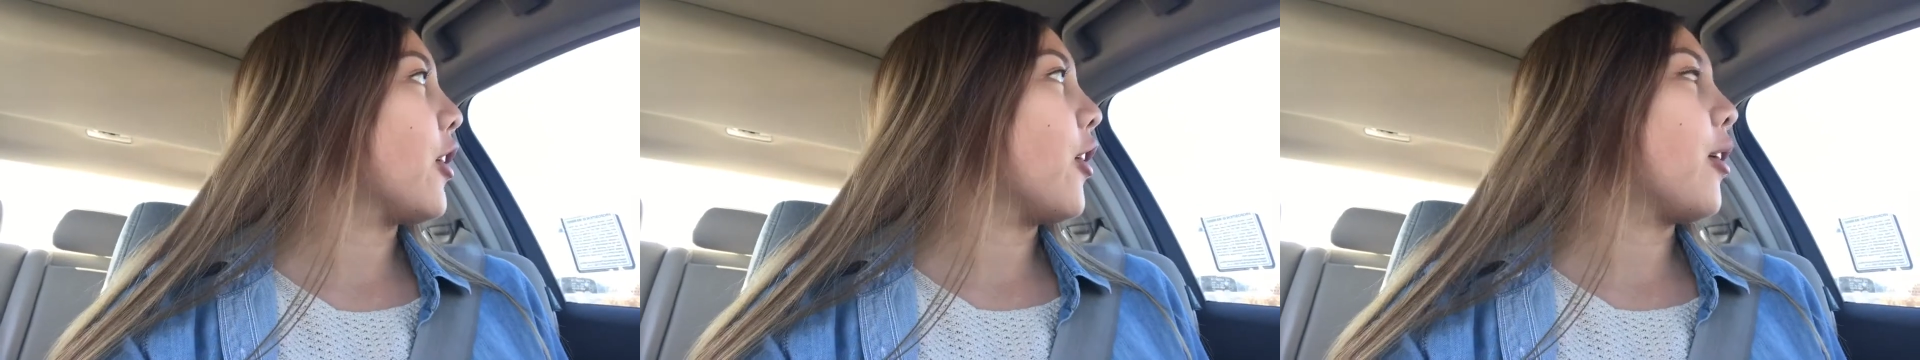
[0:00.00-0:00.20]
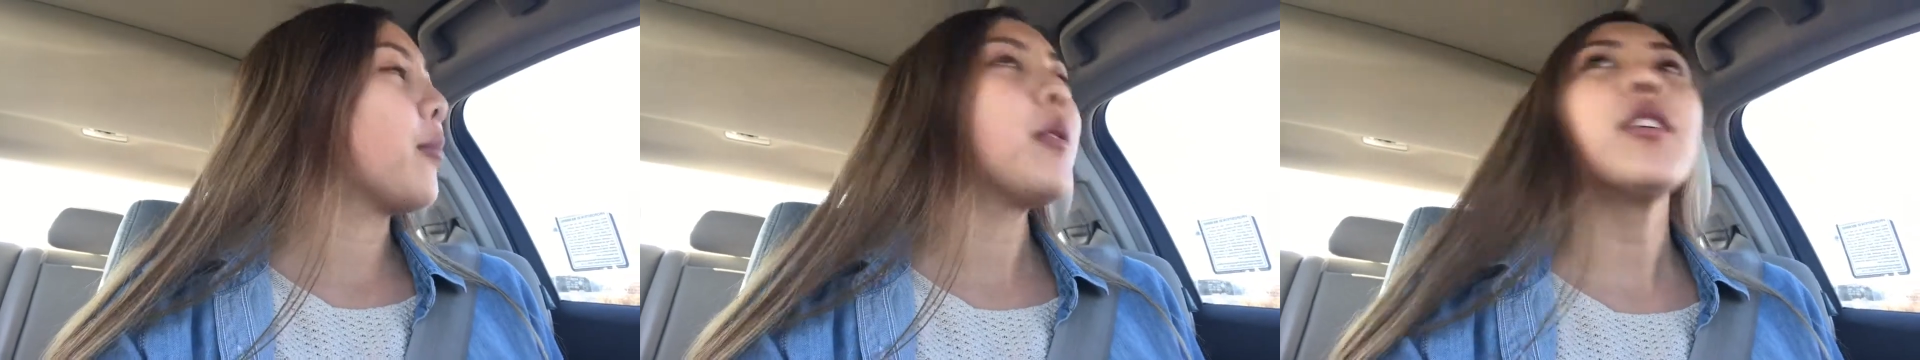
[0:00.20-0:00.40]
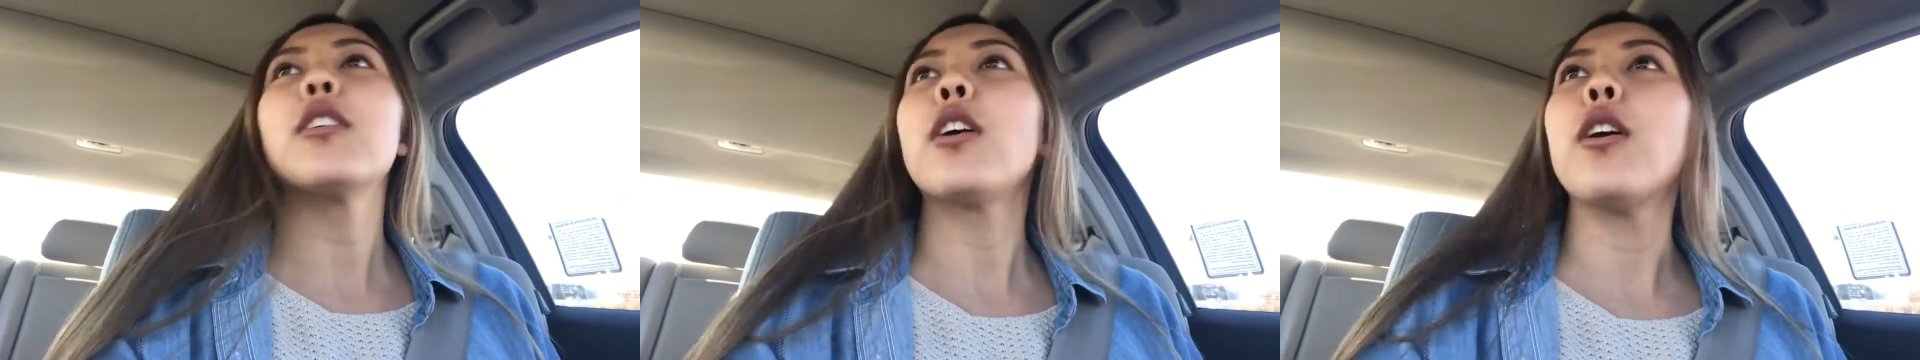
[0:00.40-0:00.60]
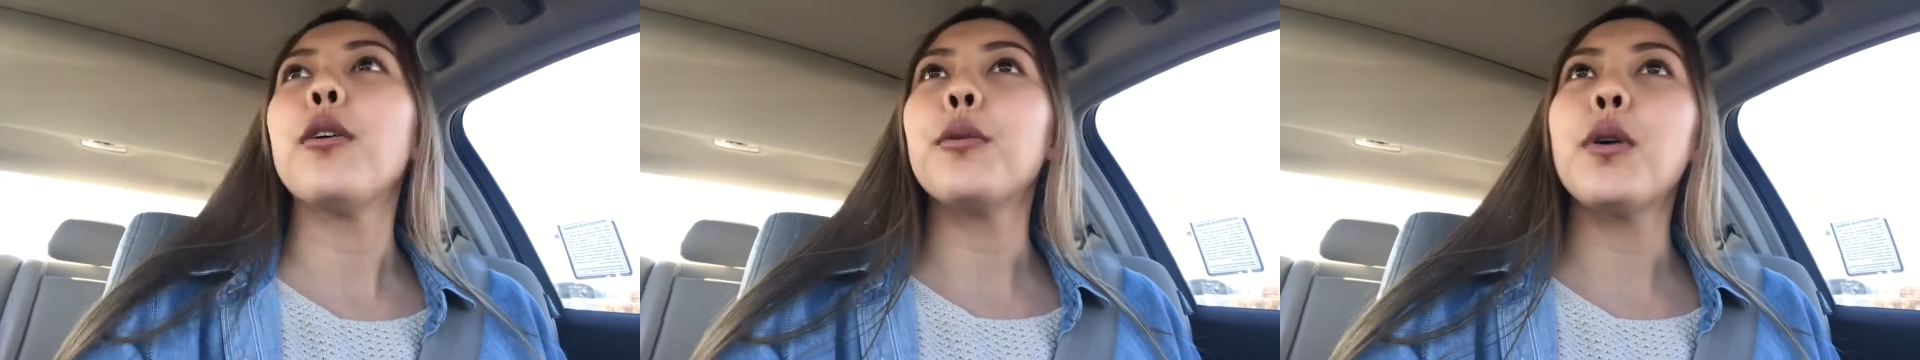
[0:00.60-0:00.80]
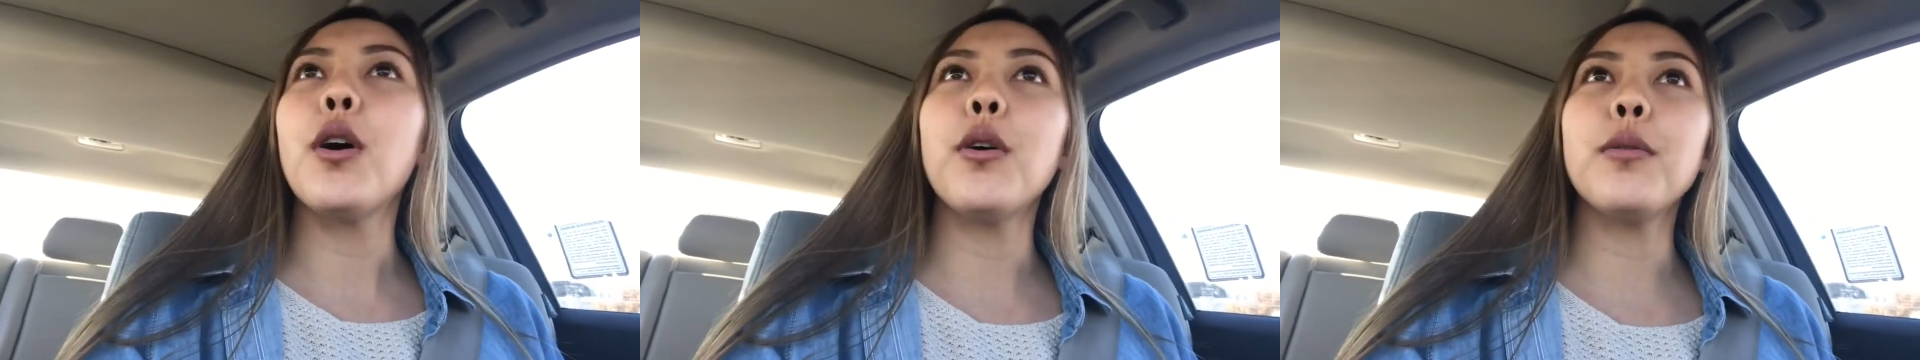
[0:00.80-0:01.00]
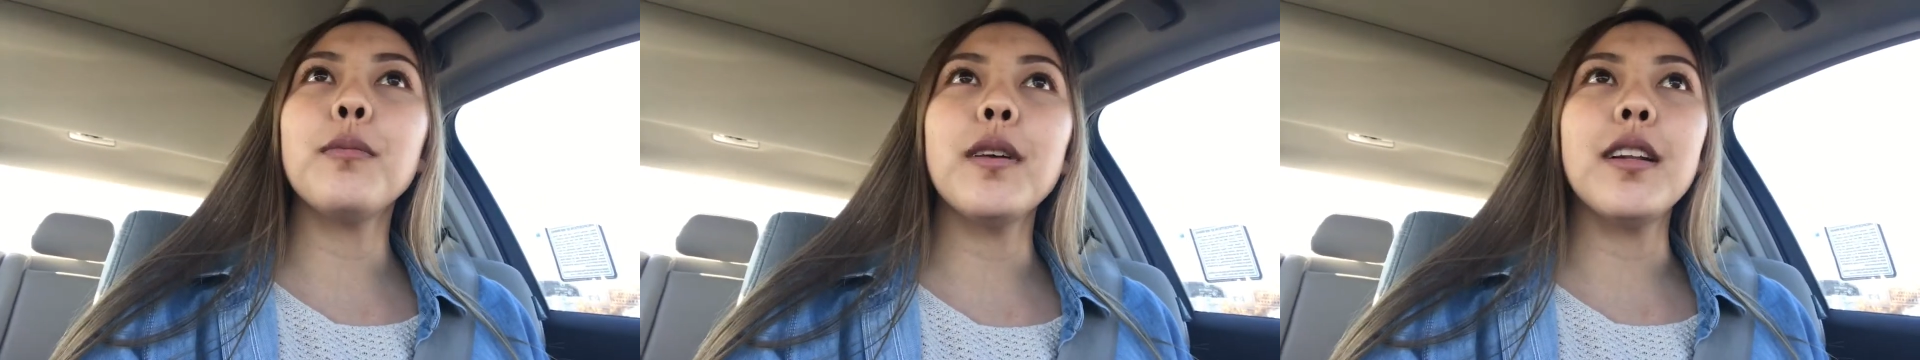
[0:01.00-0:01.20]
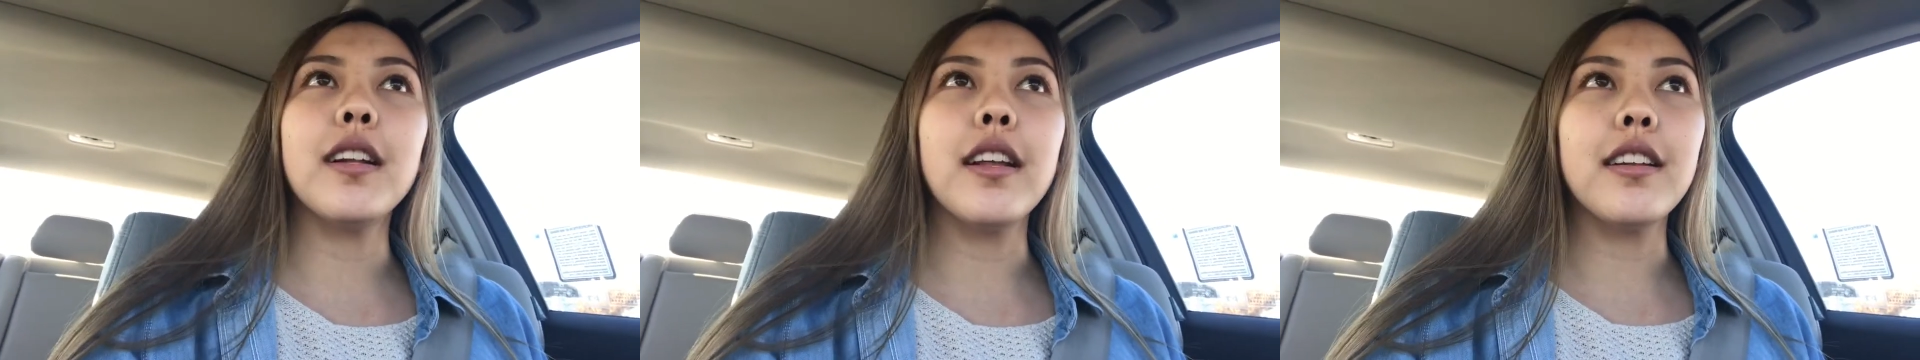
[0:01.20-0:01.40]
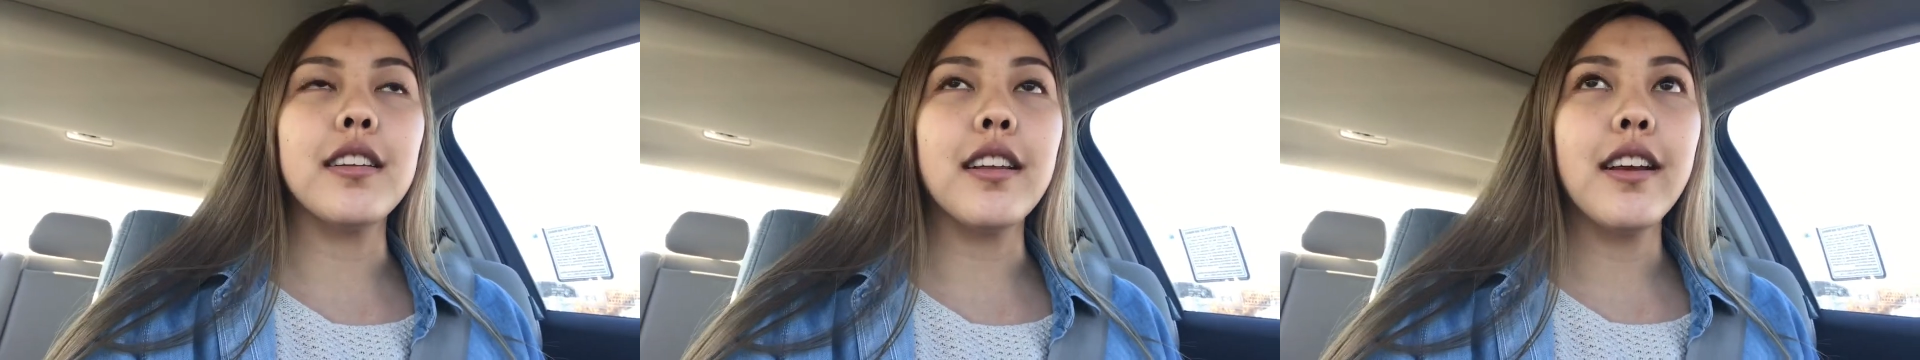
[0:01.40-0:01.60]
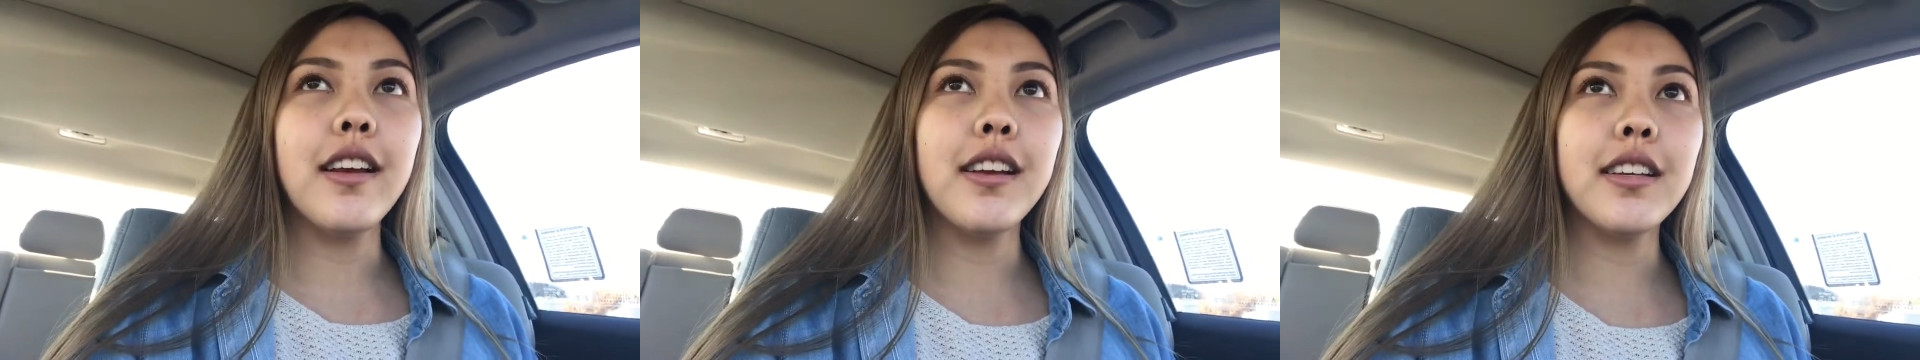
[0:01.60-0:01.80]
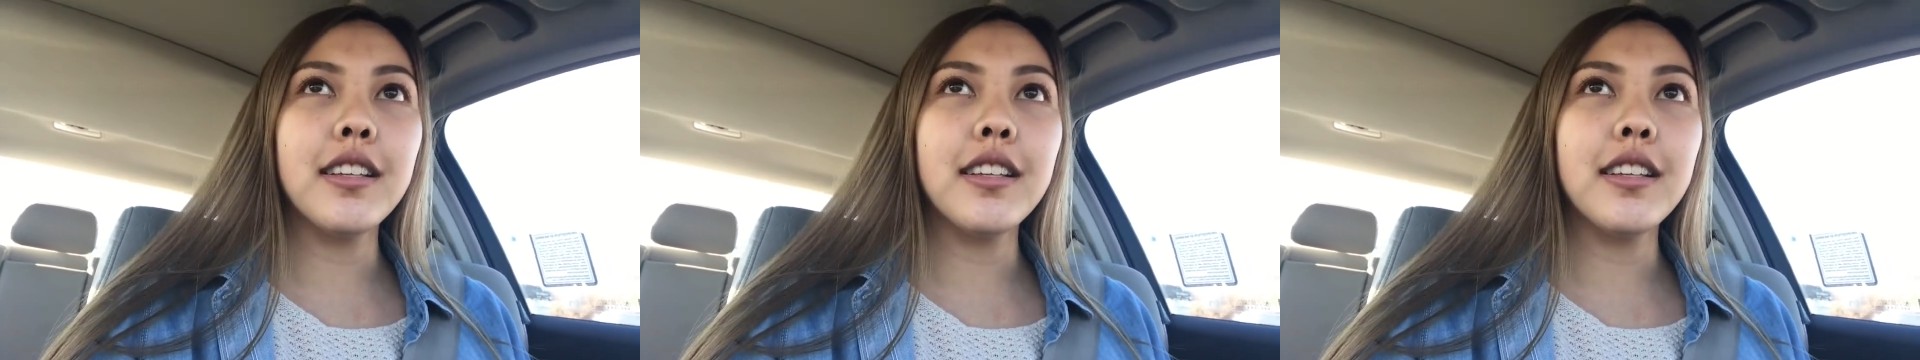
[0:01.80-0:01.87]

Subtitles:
I'm gonna go home and then